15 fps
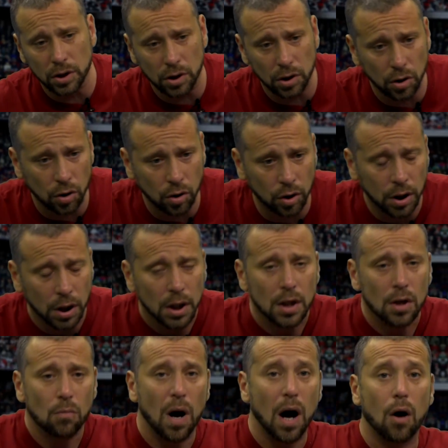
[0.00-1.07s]
Lord.
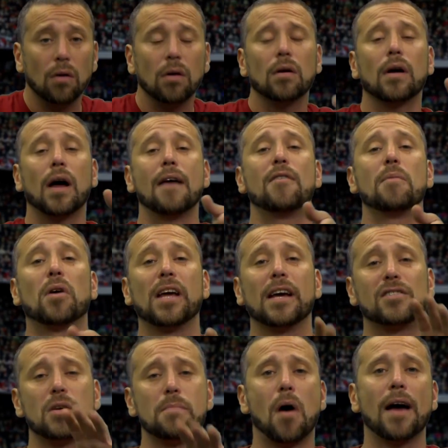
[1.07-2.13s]
Well, everybody,
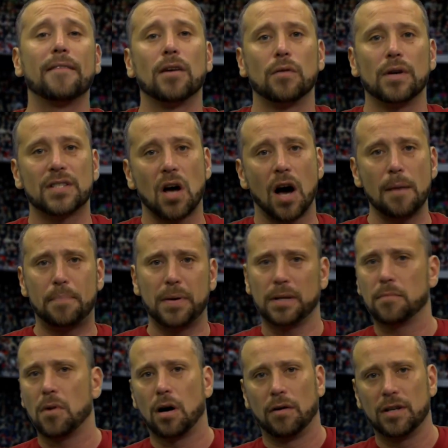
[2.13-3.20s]
as you might notice, I picked
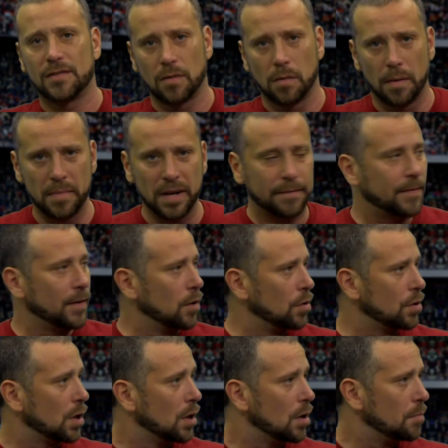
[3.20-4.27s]
Mahrez for my
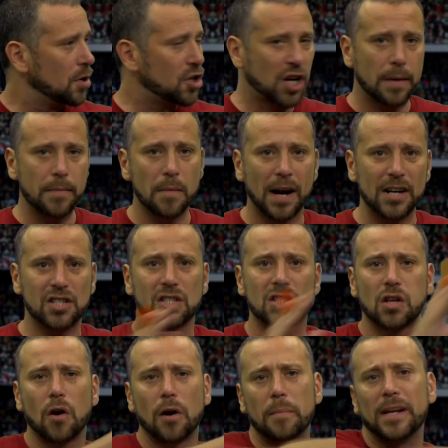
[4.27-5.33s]
midfield, but Jamie managed to
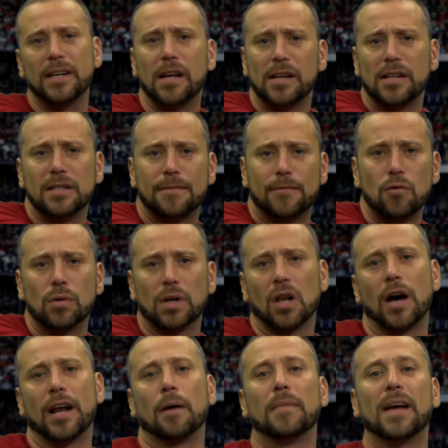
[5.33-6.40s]
slot him in his forward
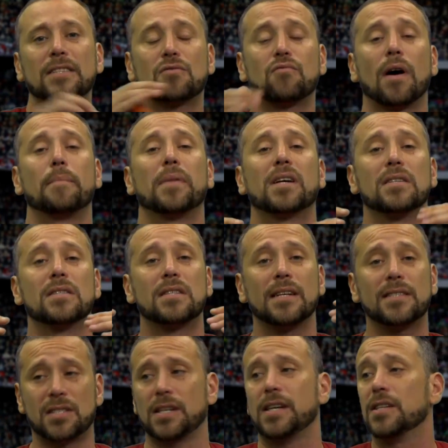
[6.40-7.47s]
lineup. That's right, because this
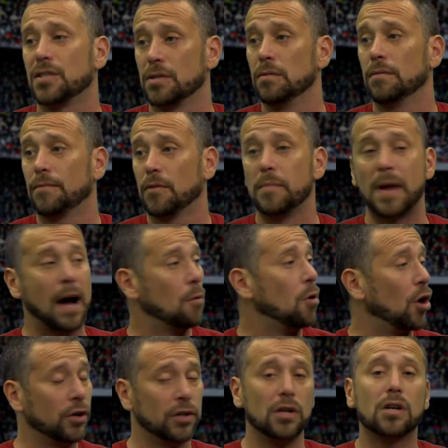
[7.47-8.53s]
season, from now on, you